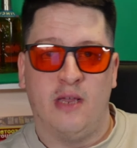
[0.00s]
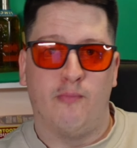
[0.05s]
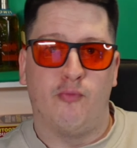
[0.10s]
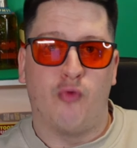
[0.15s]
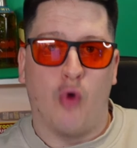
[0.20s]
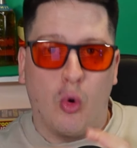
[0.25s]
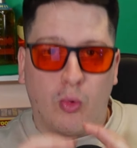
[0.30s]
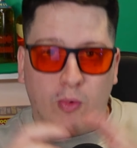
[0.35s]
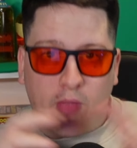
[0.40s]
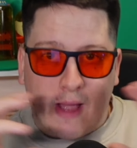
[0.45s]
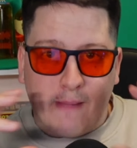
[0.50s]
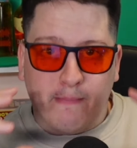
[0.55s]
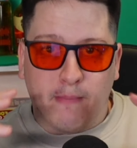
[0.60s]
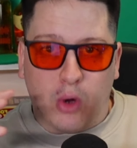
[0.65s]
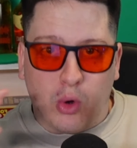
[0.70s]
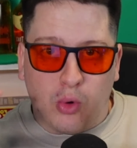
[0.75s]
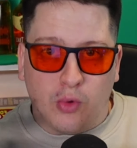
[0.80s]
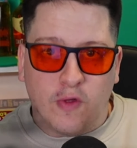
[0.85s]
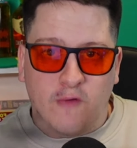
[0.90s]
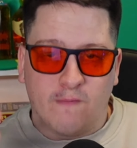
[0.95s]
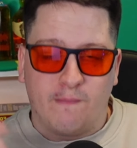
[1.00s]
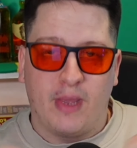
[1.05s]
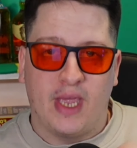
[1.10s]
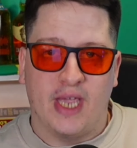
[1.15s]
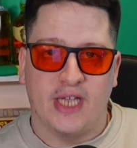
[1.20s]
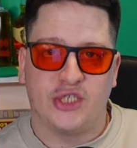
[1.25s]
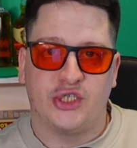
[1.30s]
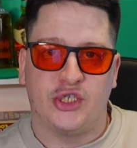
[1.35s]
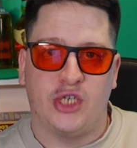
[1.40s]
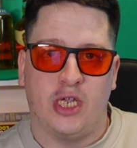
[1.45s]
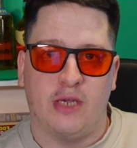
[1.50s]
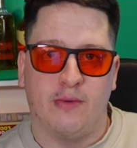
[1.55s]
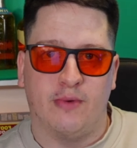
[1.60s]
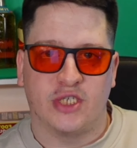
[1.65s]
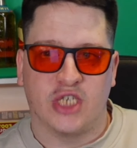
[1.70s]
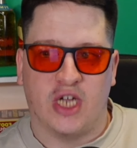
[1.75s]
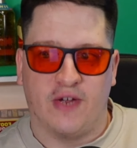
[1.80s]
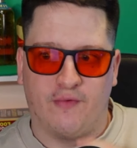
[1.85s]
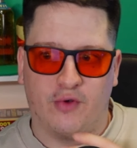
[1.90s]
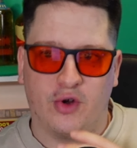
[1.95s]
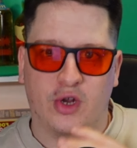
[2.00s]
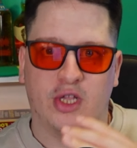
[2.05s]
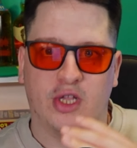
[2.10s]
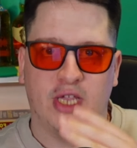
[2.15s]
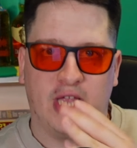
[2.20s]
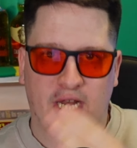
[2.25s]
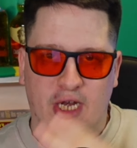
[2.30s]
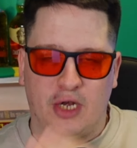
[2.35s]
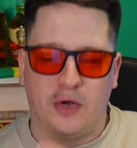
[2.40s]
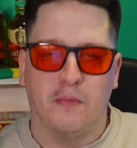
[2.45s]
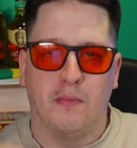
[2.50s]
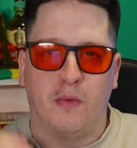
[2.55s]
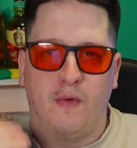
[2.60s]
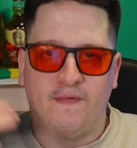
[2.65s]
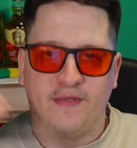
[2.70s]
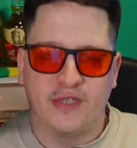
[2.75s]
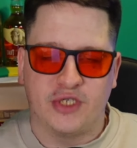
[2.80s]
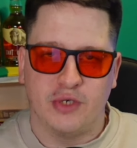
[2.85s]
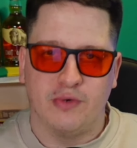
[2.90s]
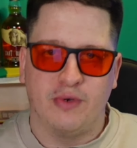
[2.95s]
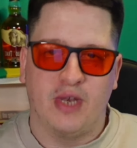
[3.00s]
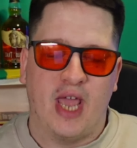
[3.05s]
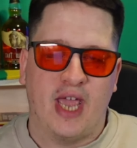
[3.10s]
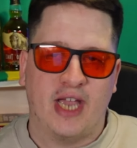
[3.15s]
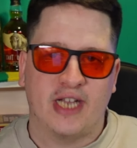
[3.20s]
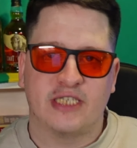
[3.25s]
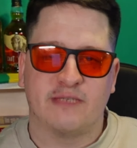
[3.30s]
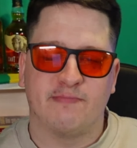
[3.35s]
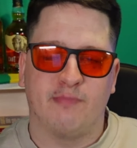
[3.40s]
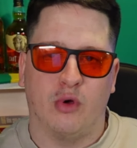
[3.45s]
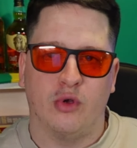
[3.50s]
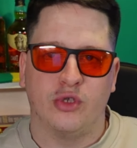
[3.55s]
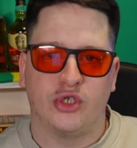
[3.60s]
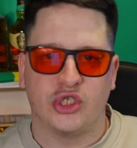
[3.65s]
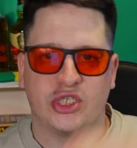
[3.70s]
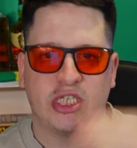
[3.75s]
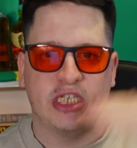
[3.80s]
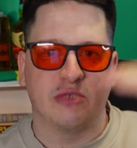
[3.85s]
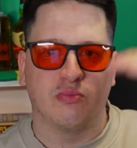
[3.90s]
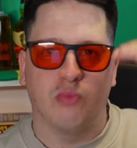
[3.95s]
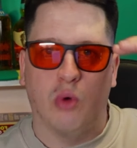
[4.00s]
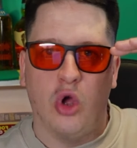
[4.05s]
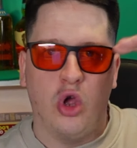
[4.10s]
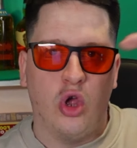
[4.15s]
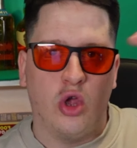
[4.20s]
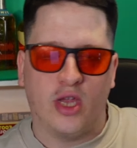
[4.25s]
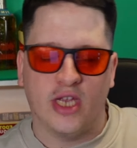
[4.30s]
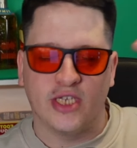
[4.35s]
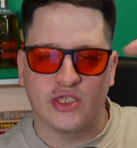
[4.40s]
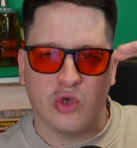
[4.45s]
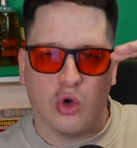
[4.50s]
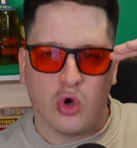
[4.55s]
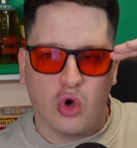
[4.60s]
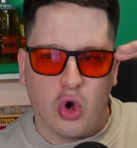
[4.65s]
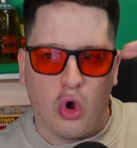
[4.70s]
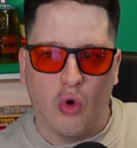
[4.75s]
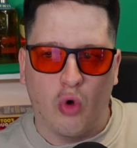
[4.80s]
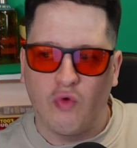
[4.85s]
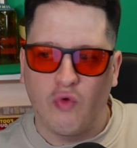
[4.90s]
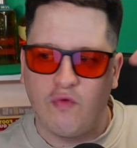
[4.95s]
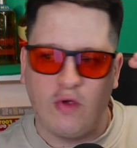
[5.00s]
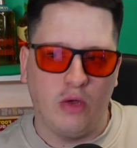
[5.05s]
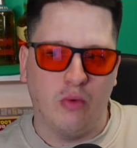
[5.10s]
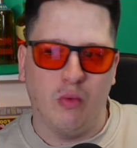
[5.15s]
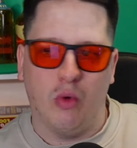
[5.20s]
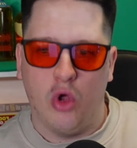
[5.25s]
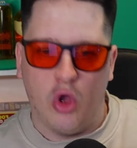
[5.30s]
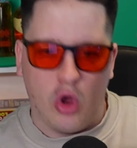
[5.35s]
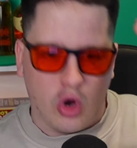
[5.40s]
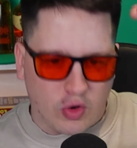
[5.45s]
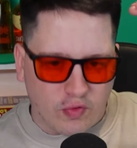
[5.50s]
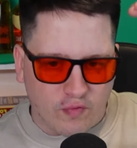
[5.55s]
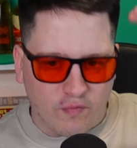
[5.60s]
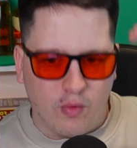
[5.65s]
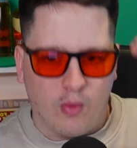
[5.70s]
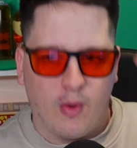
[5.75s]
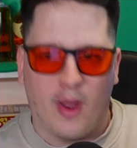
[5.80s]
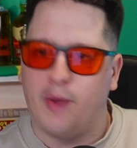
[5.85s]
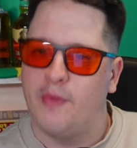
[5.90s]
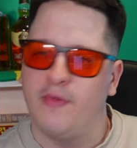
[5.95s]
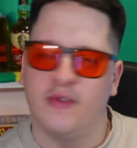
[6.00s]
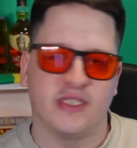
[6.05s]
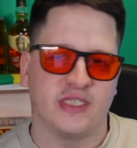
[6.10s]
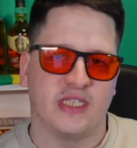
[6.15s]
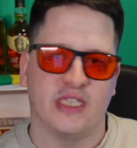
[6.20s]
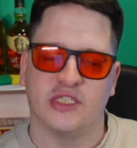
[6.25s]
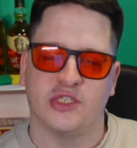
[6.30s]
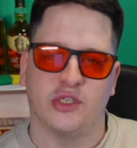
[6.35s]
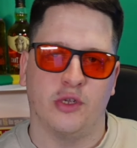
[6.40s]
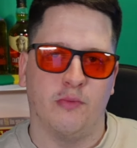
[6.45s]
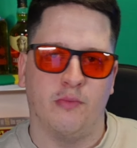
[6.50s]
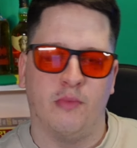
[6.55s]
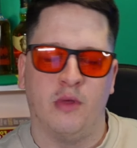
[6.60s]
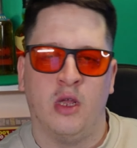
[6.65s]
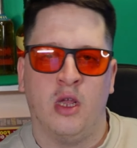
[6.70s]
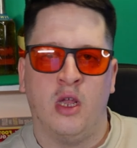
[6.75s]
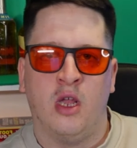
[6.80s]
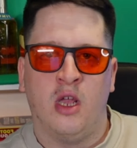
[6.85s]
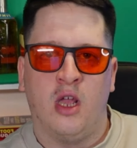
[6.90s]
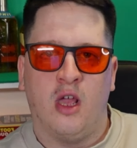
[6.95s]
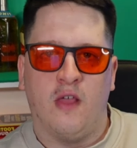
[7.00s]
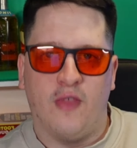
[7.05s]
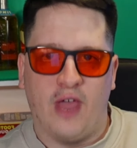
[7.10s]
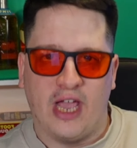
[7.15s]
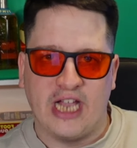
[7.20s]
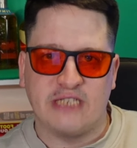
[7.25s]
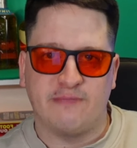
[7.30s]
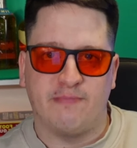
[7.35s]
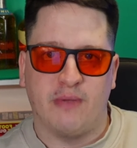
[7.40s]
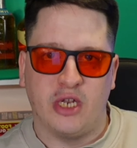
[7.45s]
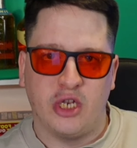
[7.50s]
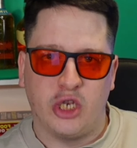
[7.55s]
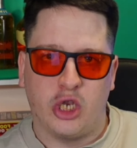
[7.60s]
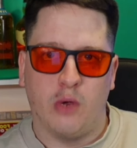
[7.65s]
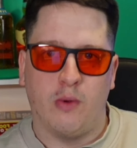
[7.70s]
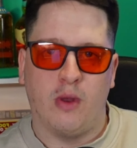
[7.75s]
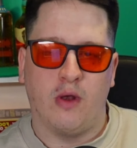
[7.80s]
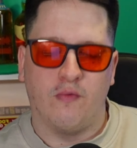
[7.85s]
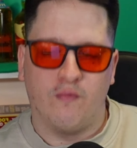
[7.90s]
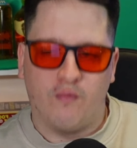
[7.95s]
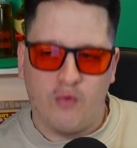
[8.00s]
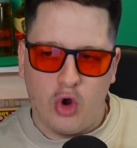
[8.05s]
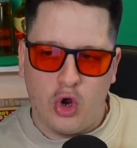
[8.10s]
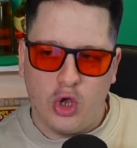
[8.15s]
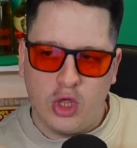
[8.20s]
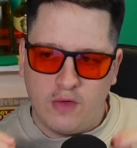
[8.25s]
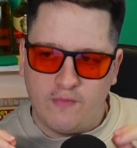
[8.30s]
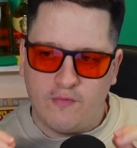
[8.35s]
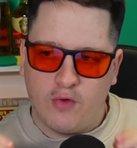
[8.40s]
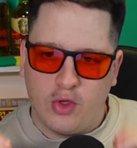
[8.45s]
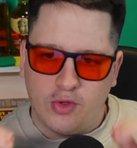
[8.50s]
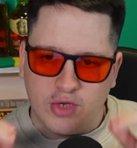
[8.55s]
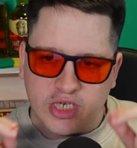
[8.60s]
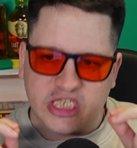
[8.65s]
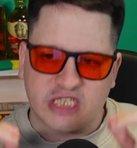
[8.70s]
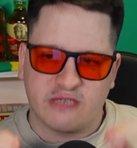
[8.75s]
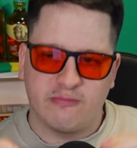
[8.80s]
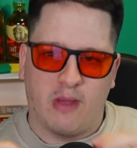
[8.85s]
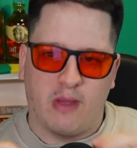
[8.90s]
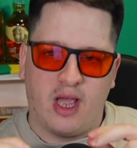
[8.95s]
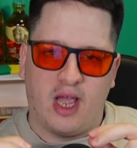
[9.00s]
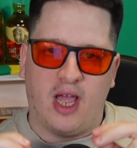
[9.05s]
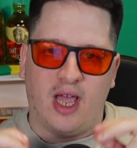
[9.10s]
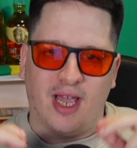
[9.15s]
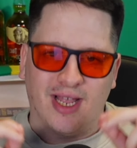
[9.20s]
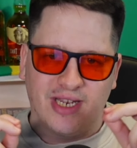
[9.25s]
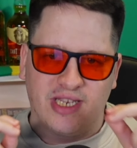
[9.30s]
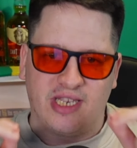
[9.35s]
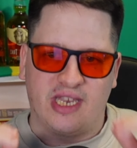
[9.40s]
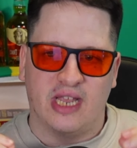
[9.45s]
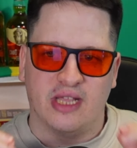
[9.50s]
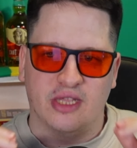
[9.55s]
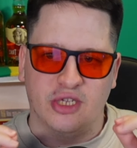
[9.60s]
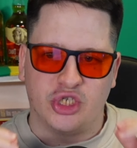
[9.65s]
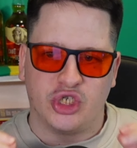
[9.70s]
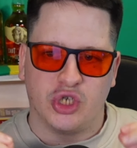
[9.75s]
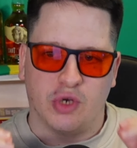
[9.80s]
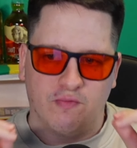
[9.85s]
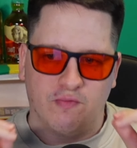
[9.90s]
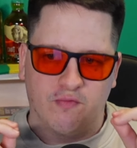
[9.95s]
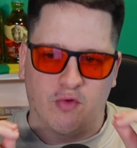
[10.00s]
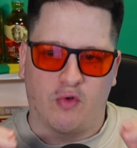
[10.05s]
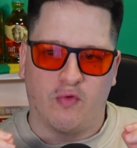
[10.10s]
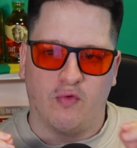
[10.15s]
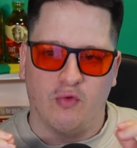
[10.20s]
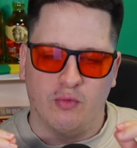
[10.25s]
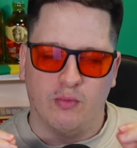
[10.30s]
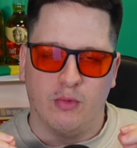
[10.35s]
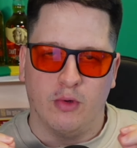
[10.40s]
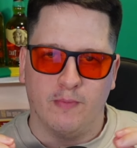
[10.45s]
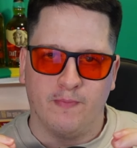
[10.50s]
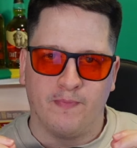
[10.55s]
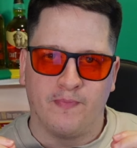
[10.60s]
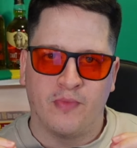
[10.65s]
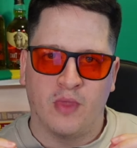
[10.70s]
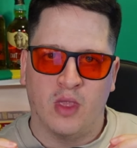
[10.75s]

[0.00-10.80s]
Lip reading: Broke that mould of PSG, which ironically ended up moving to next. But just his work, he's got concrete work throughout the system that he's been doing. Really, really smart, diligent recruitment.